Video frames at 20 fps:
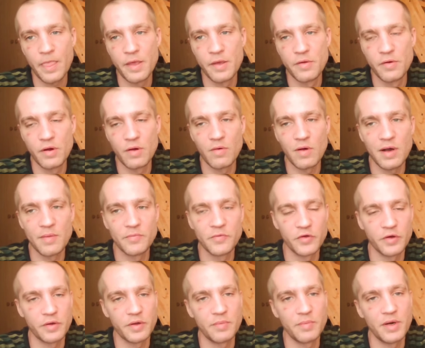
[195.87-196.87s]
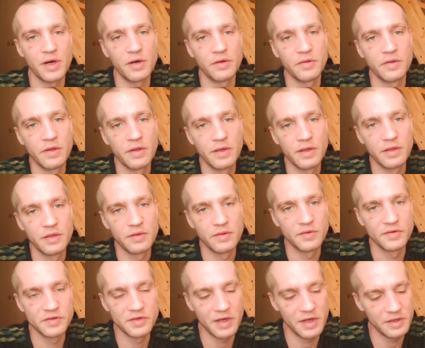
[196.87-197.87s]
You know, I'm talking about
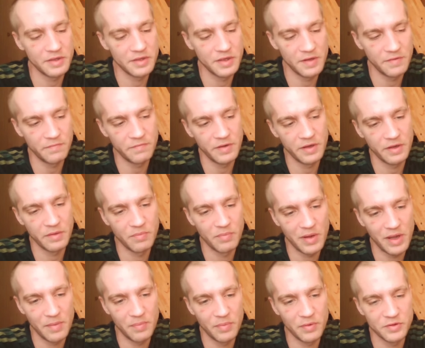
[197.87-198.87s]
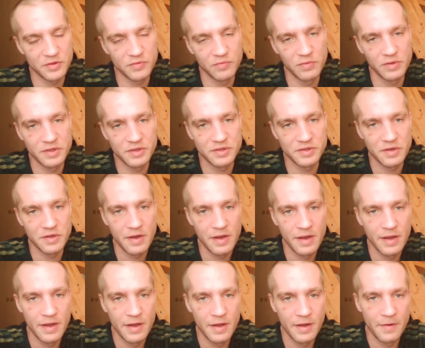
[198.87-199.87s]
the scientific papers which
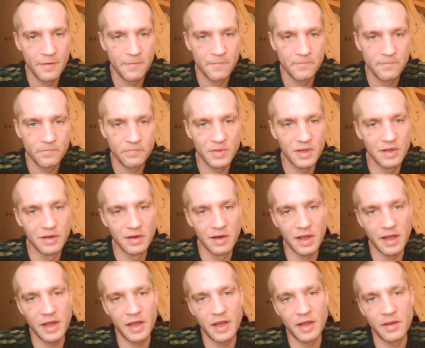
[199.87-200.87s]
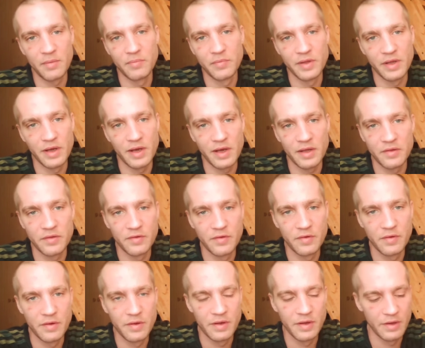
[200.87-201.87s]
claim
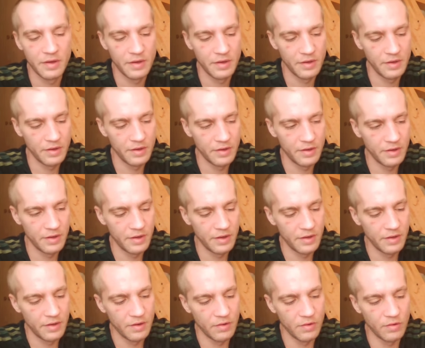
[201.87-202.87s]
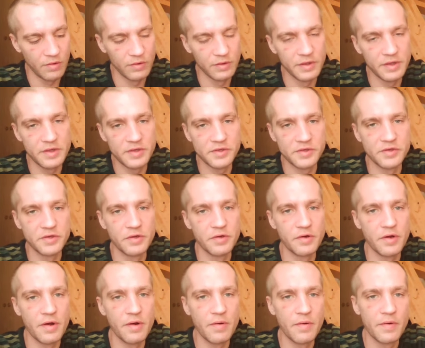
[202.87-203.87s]
that all this, you
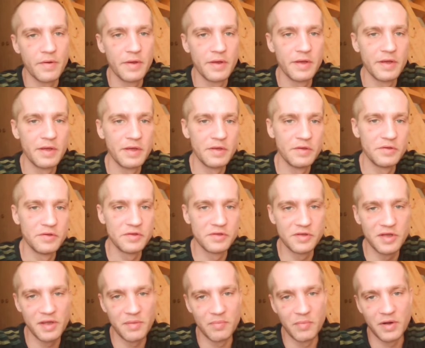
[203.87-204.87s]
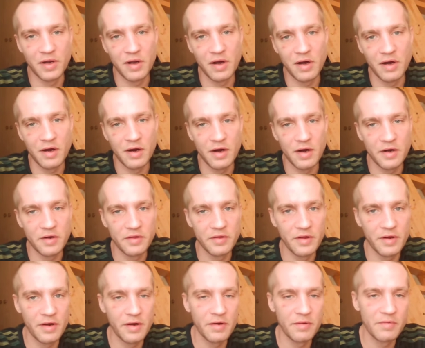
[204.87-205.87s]
know, SIM card
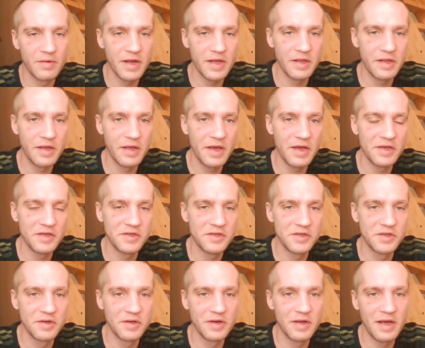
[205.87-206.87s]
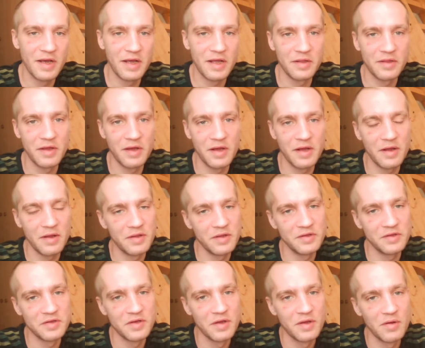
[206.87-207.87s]
radiation and
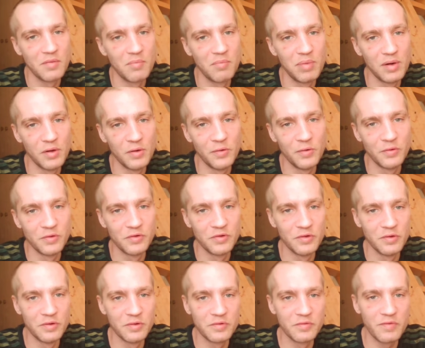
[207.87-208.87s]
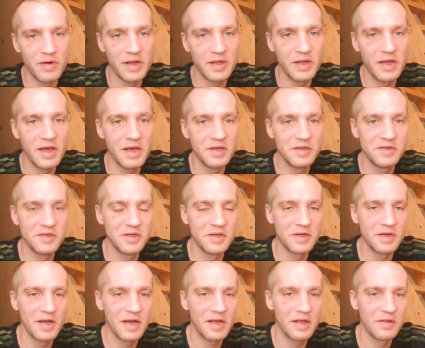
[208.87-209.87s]
this Bluetooth
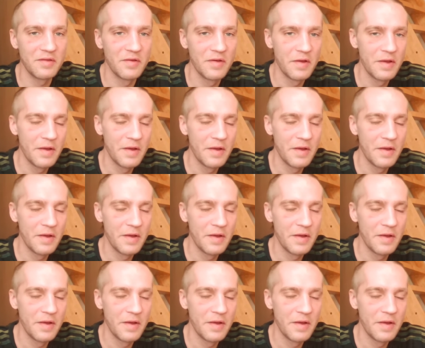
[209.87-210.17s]
radiation and